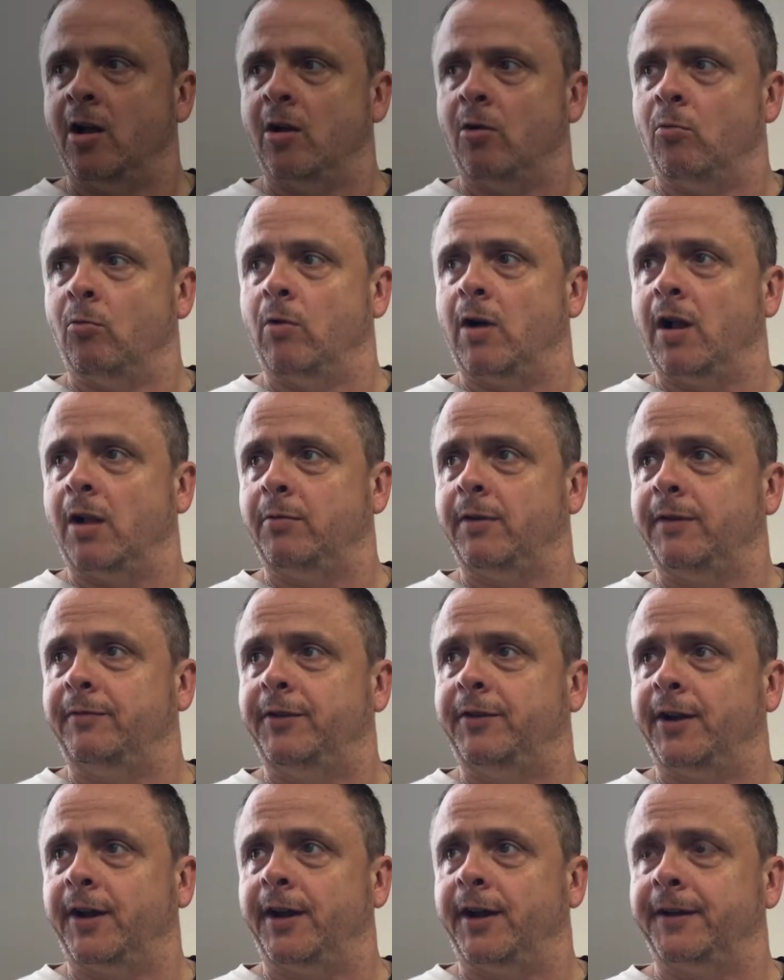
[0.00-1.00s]
Well, we've
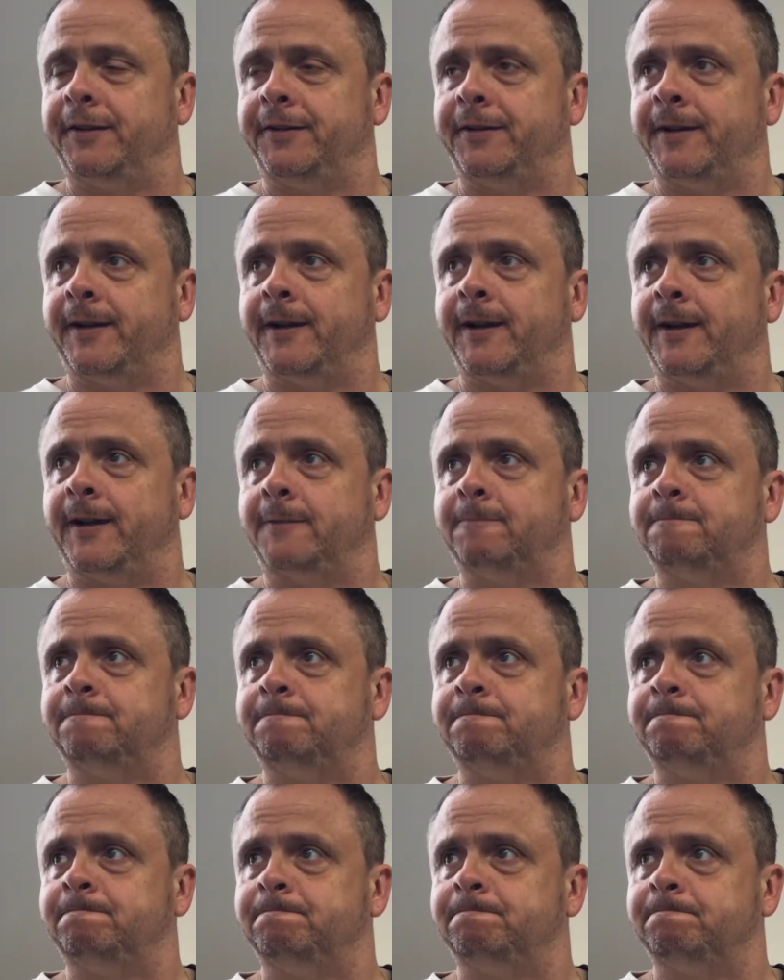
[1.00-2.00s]

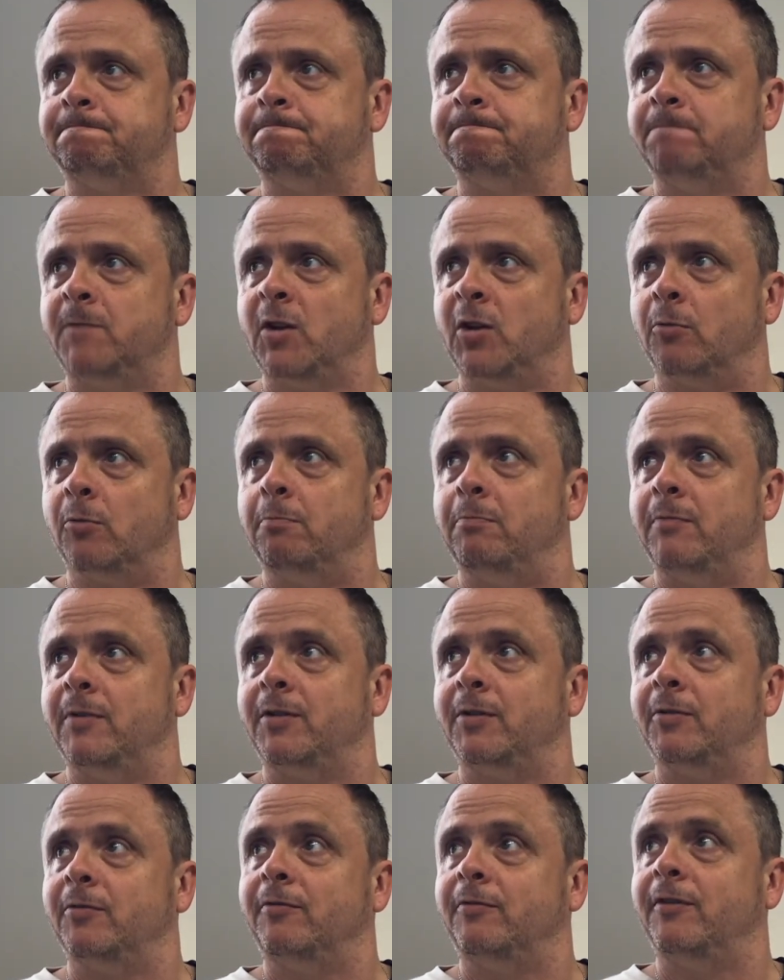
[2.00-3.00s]
done
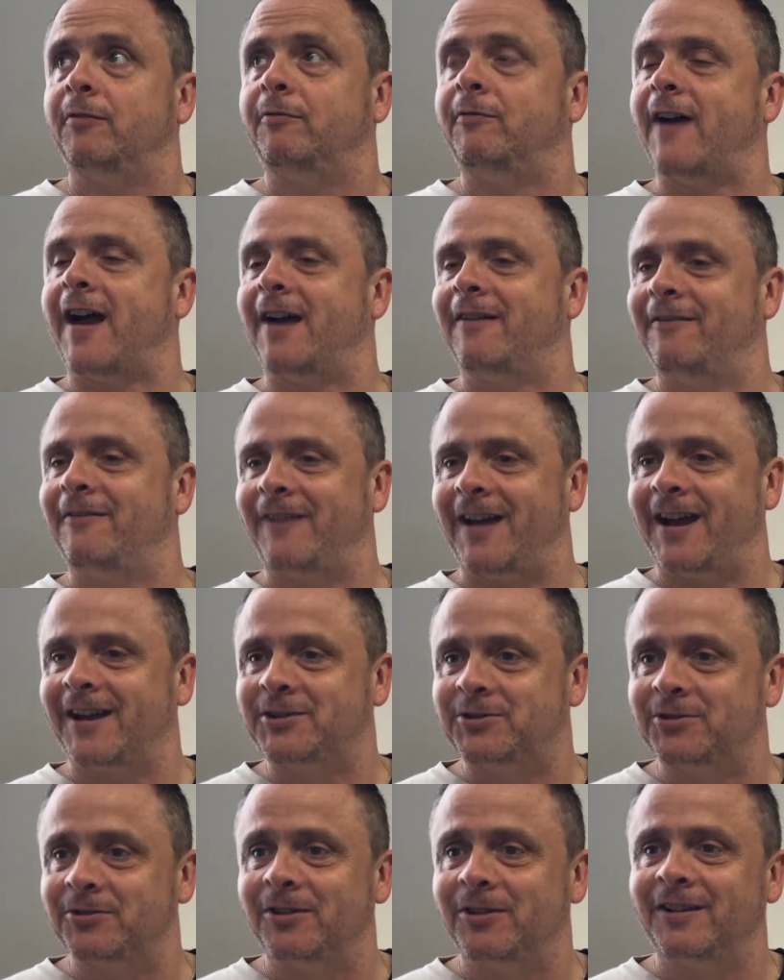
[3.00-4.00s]

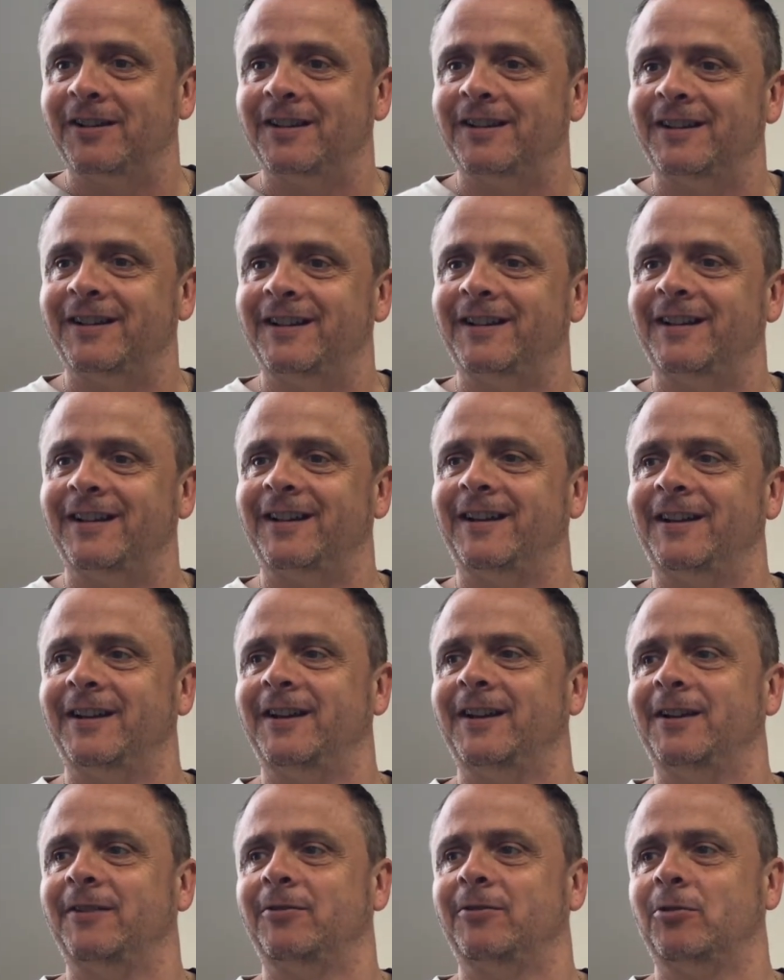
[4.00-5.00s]
factual,
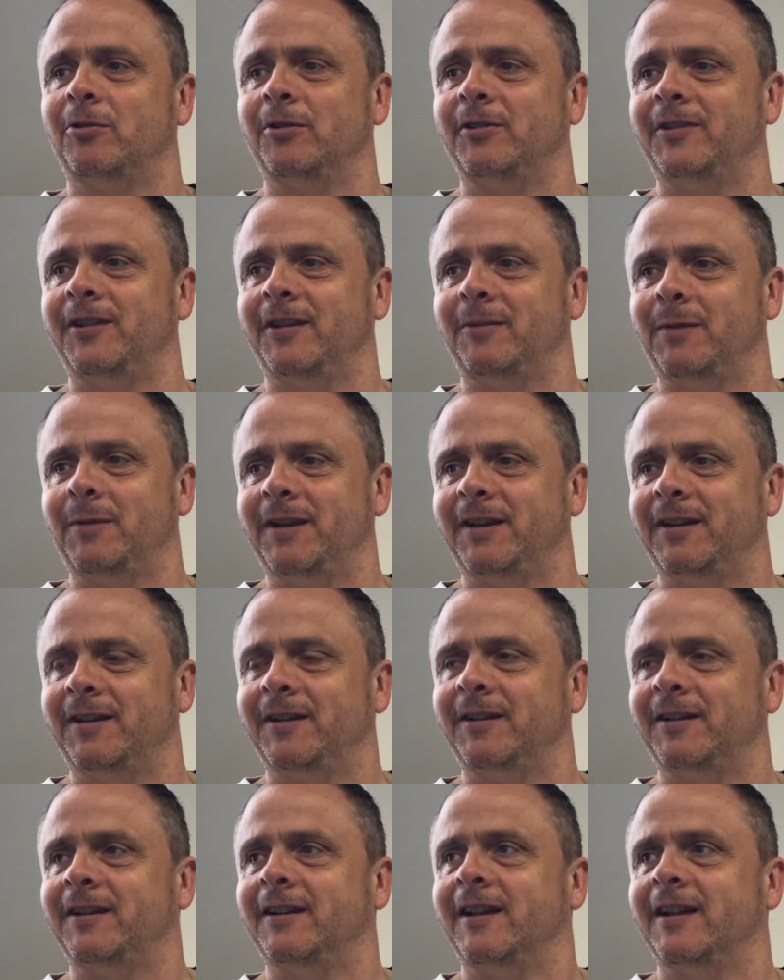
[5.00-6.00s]
of course. I mean,
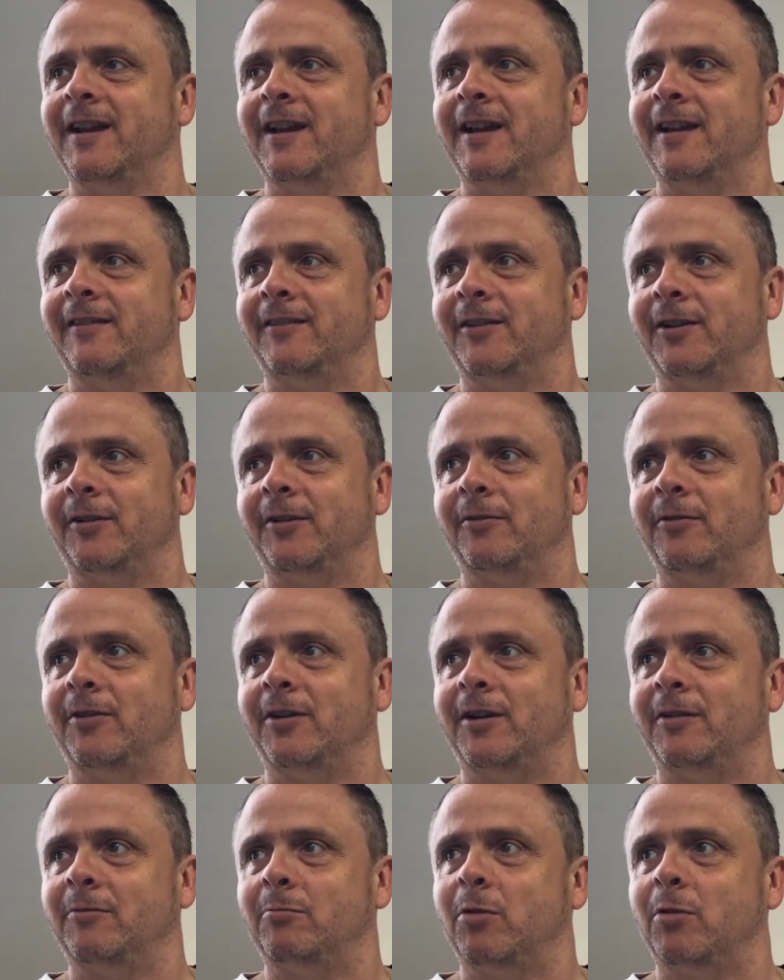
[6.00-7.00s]
a lot
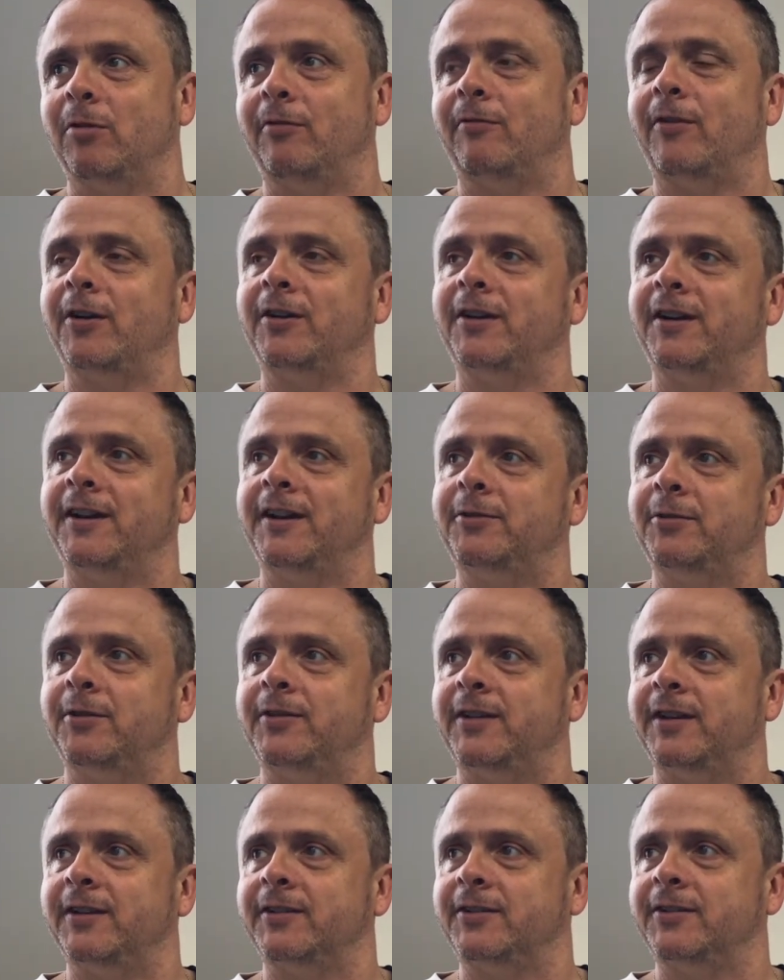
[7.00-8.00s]
of both fun and
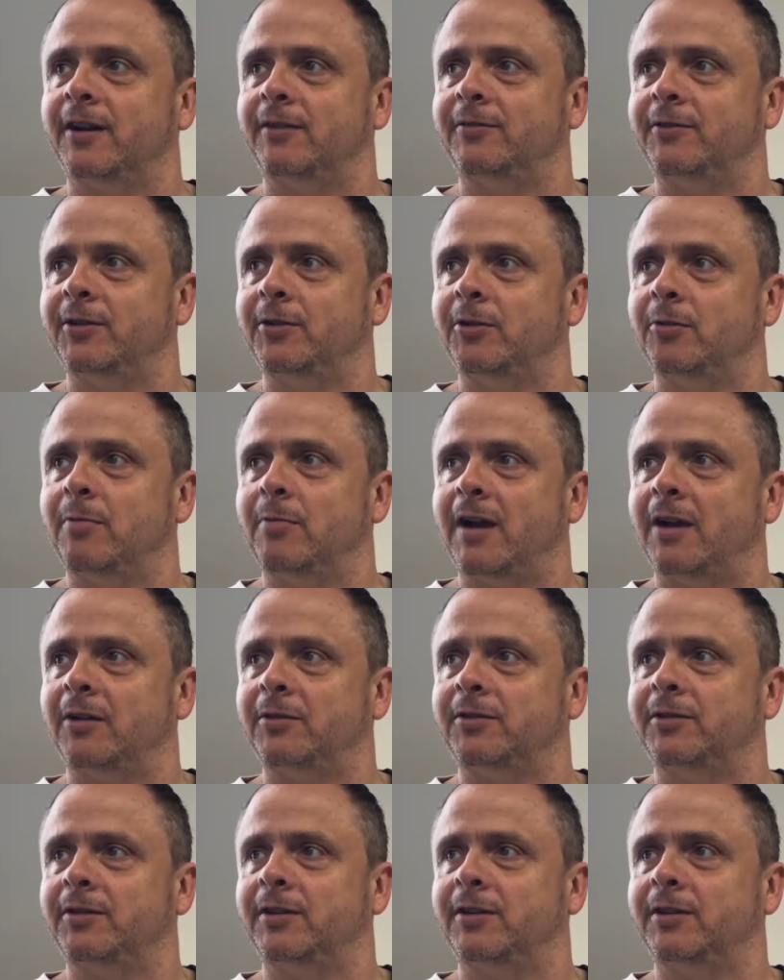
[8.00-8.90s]
interesting stuff to do about